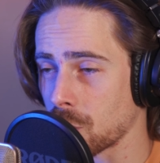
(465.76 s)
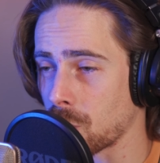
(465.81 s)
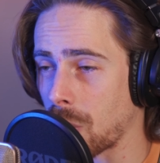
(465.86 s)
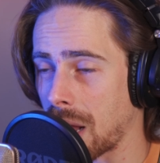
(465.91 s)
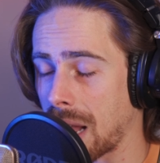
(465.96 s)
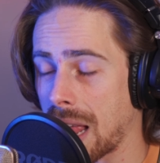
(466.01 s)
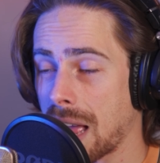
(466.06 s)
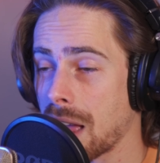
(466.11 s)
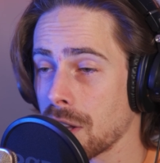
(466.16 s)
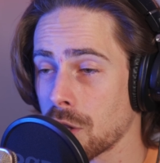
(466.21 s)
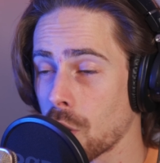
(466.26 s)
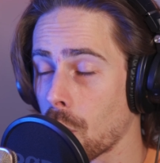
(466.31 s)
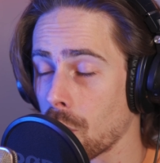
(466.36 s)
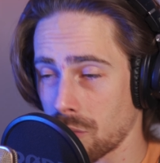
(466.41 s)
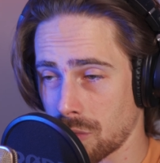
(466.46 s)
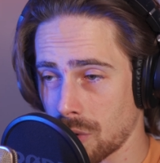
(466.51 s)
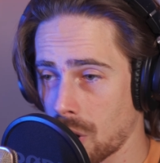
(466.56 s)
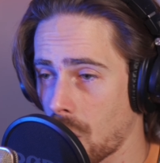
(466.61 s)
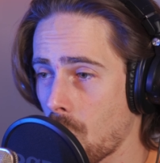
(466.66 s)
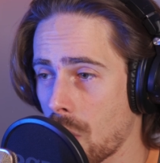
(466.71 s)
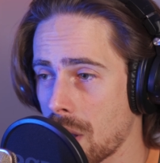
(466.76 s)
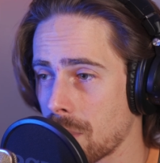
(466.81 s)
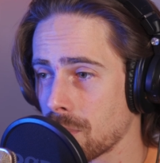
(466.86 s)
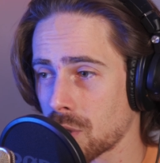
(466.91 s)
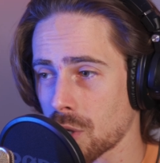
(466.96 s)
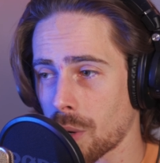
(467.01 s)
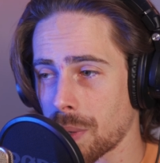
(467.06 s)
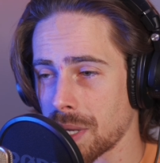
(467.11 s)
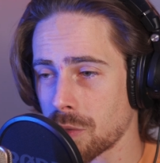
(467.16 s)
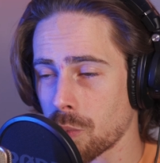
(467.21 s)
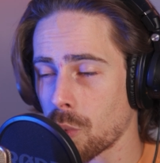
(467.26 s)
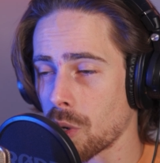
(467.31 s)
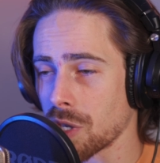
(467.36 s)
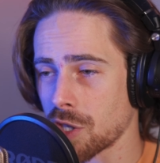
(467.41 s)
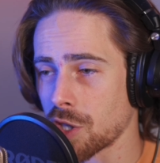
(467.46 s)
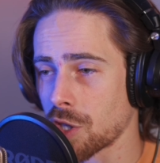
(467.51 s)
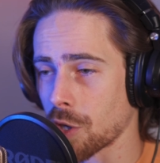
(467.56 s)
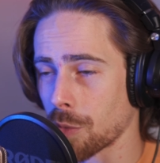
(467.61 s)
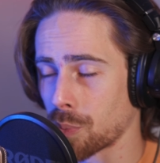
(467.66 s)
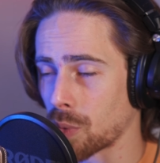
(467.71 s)
as well. I don't know him, so it was
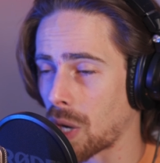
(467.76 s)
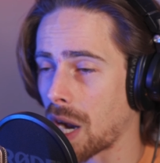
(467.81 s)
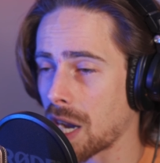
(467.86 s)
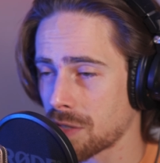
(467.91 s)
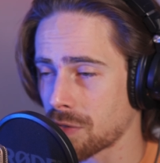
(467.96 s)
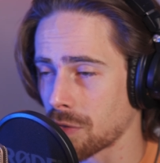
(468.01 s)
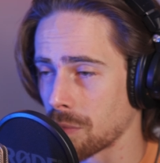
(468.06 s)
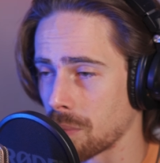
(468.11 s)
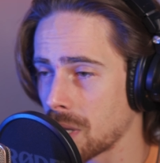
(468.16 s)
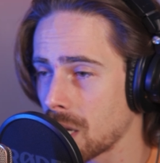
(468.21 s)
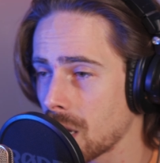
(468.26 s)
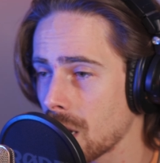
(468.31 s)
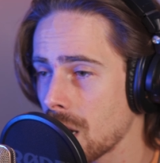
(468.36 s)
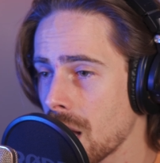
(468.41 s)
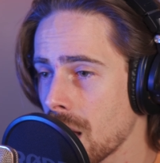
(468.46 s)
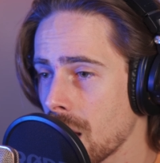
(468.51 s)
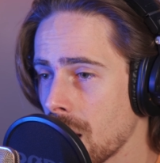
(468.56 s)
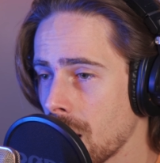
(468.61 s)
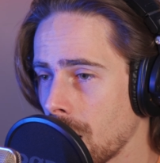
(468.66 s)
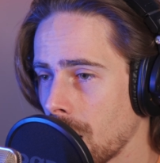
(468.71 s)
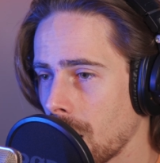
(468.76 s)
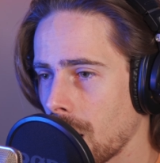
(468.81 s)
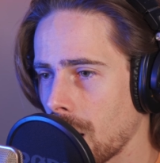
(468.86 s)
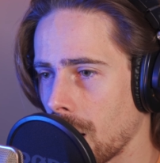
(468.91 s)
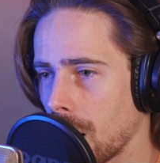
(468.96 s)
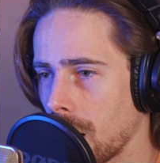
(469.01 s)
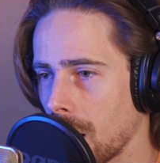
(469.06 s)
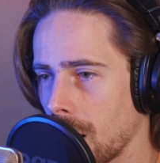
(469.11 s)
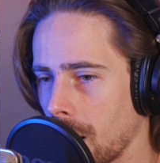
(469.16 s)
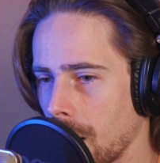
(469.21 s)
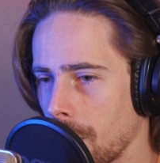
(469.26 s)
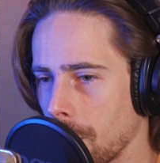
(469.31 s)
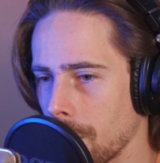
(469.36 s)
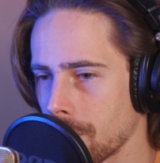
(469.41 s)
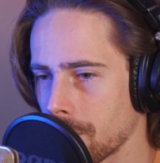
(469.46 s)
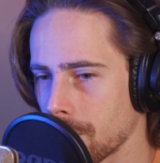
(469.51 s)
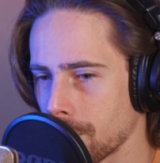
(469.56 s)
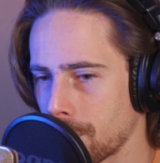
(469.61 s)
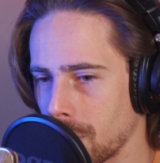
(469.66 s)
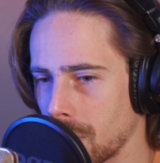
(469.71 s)
a surprise for me.
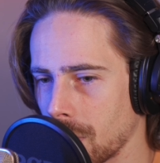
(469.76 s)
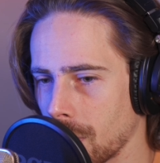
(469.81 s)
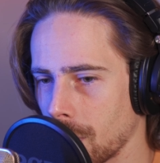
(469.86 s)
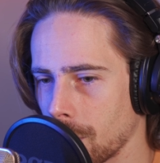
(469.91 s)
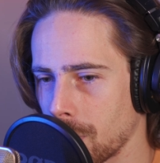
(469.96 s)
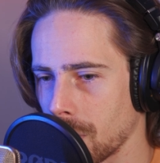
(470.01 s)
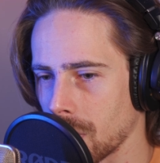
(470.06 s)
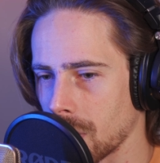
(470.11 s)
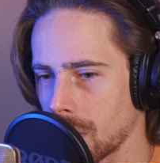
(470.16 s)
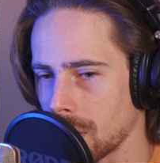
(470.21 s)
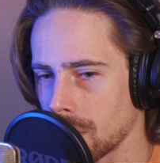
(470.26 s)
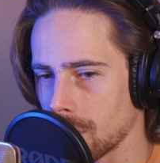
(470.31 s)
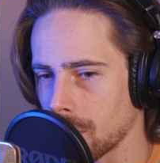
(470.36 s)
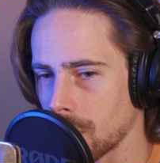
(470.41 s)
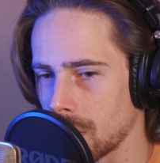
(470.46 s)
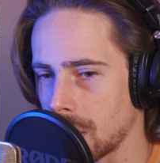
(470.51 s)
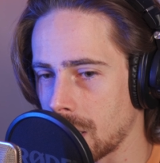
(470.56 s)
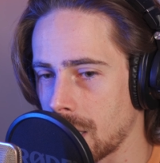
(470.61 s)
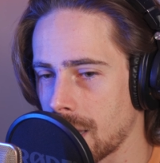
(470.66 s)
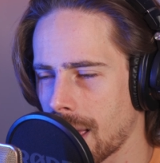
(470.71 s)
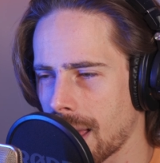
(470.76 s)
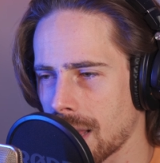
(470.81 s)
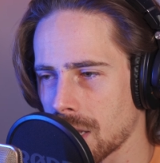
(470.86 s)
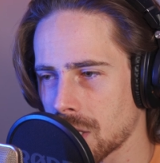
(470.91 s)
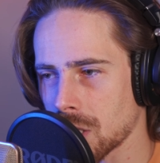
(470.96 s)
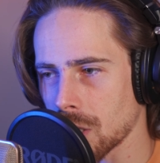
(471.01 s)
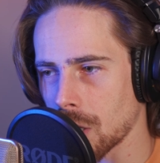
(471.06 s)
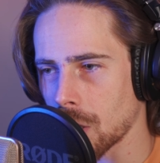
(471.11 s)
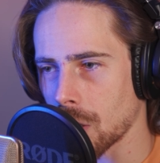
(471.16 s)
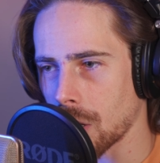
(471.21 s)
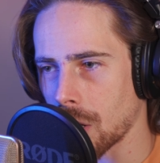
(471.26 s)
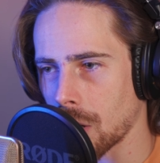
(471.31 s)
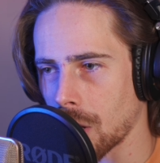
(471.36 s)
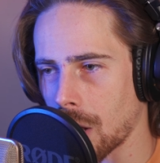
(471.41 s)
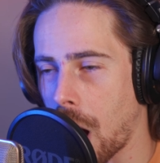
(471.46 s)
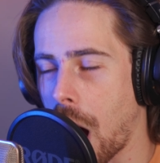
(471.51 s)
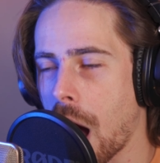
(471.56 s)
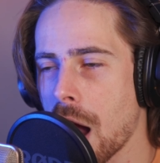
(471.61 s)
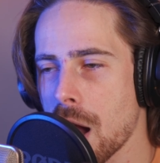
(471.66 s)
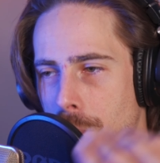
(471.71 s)
Um, but but he has a,
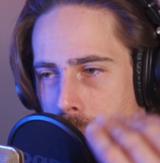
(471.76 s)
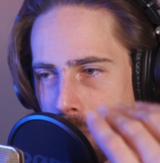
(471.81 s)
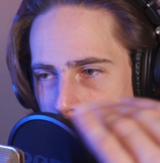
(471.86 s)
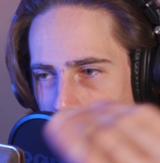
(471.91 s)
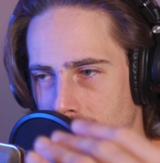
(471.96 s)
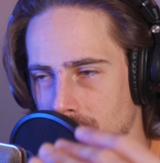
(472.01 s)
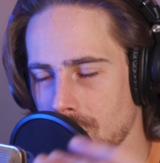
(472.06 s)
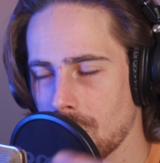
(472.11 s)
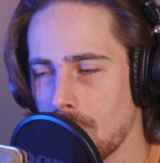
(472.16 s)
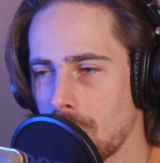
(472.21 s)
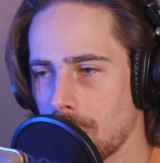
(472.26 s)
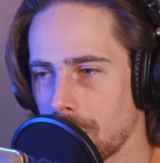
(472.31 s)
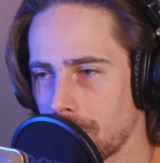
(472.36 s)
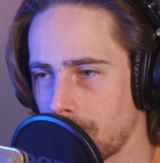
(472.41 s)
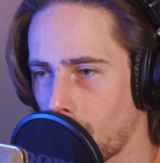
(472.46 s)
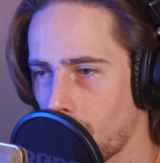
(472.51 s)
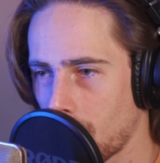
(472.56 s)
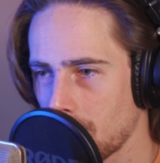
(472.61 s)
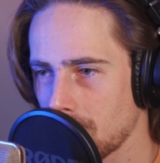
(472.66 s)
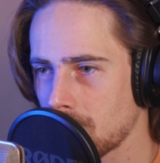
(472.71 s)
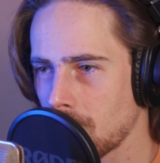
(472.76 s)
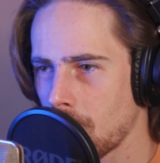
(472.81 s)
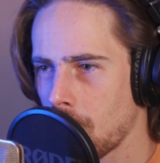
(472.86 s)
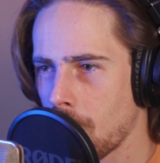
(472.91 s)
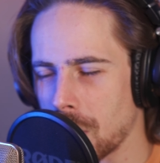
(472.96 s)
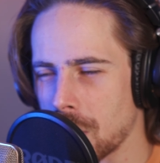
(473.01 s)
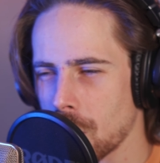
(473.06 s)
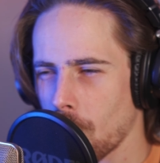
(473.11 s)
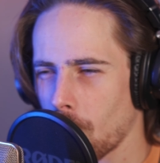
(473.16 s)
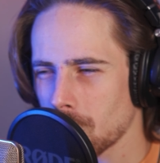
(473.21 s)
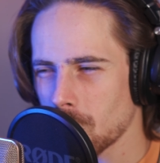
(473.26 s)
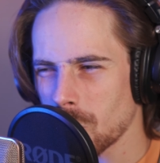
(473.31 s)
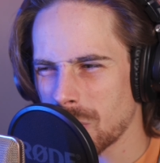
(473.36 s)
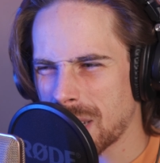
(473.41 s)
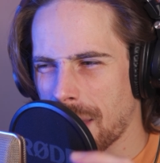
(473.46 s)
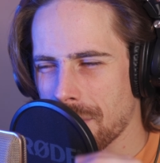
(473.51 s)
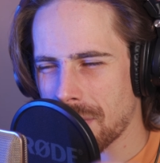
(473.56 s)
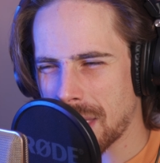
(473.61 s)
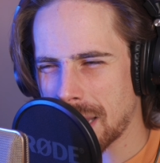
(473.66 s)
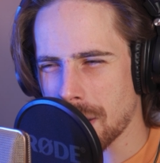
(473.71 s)
a, higher pitch voice, but he also
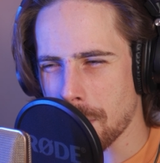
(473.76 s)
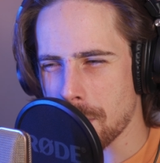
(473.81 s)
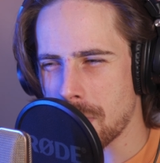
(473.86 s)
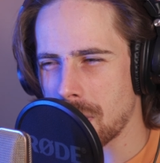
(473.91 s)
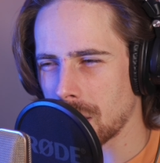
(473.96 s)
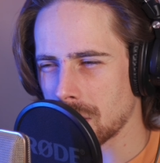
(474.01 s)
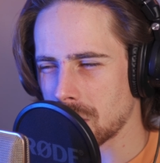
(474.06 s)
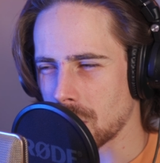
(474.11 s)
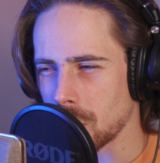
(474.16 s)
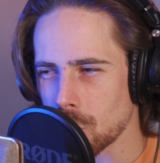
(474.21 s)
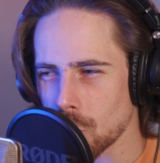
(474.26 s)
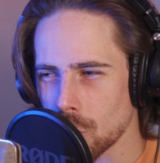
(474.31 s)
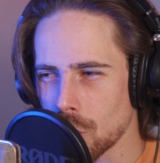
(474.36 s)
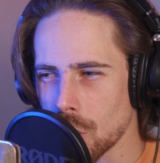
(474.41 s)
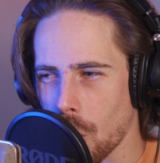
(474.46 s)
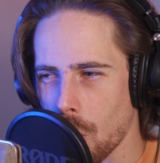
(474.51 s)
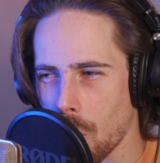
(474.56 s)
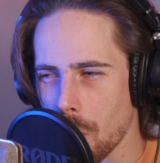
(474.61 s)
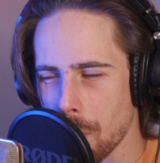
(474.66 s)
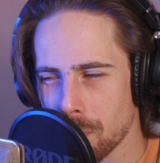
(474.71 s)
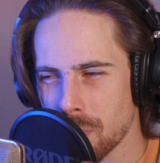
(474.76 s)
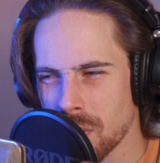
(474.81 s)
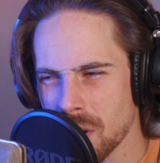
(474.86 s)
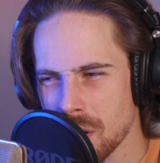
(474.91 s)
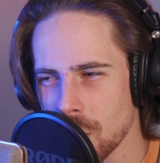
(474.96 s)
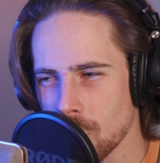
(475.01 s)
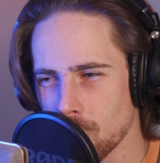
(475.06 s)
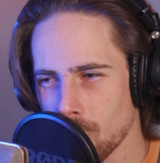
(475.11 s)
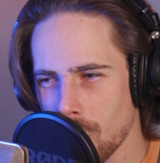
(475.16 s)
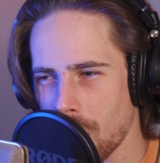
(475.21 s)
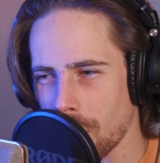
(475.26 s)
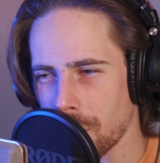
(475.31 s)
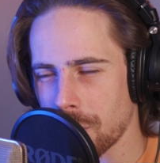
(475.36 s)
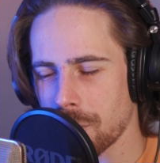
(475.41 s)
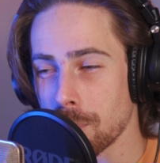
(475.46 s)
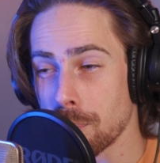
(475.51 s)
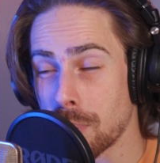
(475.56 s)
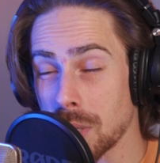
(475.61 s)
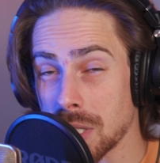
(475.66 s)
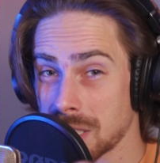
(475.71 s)
got that ability to go pretty rough,
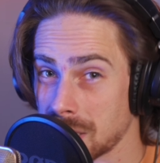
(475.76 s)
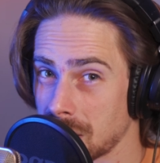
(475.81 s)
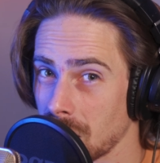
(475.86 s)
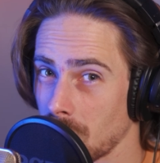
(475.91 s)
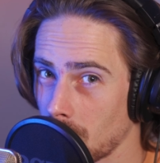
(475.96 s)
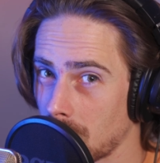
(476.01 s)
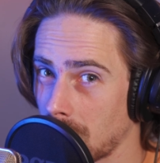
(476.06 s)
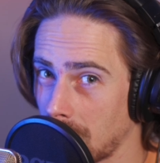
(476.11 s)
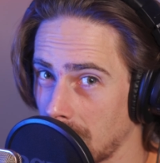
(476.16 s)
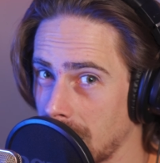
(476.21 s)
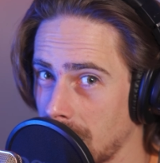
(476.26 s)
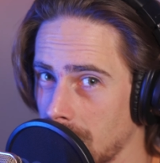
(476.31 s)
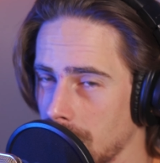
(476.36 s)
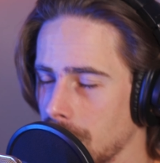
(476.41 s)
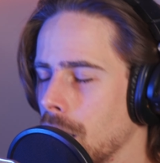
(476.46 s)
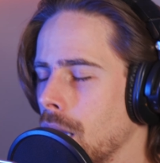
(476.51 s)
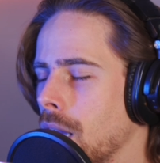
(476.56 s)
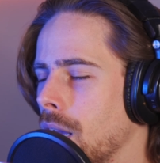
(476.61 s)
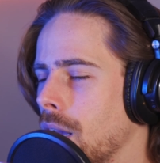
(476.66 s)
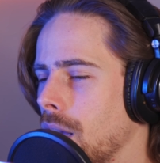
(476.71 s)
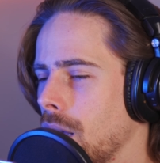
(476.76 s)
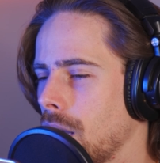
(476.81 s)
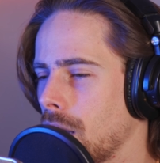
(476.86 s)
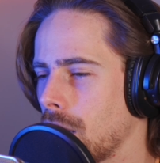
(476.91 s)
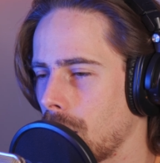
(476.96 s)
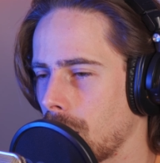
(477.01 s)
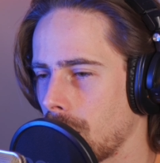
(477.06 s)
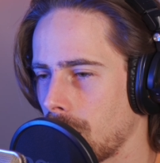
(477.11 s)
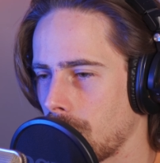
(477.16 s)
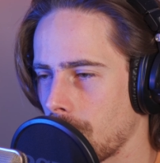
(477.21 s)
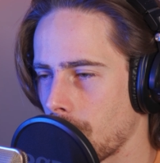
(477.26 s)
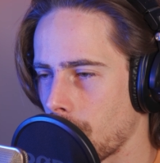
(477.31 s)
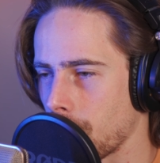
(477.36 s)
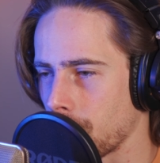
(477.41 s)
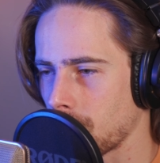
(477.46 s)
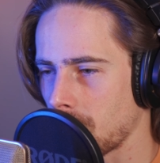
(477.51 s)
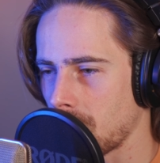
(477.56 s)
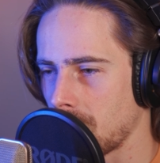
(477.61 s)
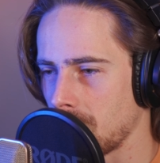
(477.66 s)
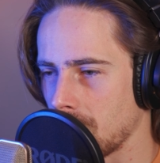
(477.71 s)
but still clean
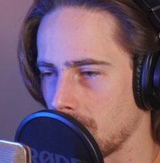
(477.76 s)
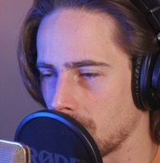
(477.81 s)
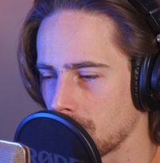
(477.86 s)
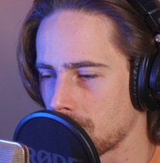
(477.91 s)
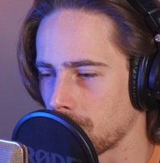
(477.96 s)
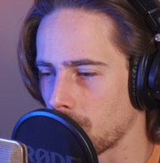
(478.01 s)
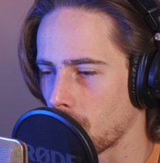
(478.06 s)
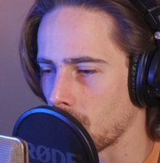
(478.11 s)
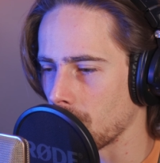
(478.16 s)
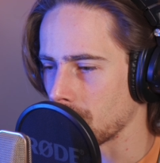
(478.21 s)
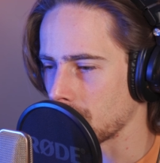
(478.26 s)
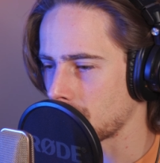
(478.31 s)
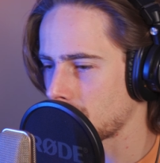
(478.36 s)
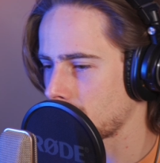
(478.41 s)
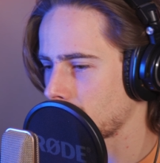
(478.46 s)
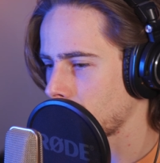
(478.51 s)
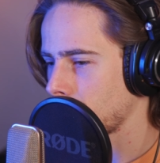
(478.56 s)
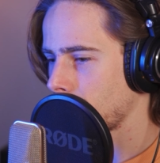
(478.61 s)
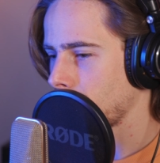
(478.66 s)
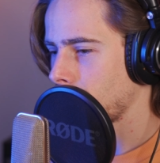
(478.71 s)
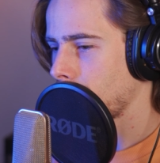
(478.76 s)
um, in his voice.